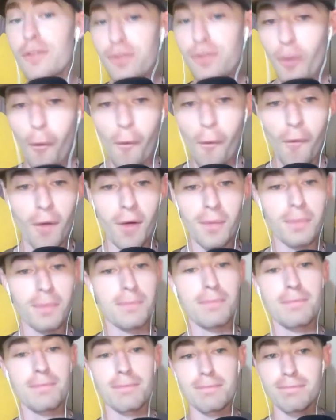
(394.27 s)
for
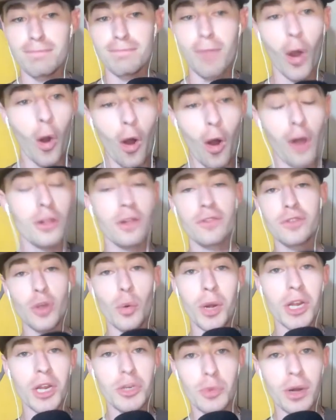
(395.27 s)
all of
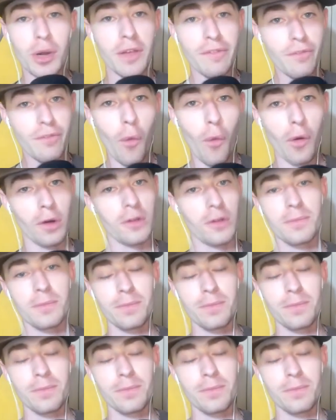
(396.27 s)
2024.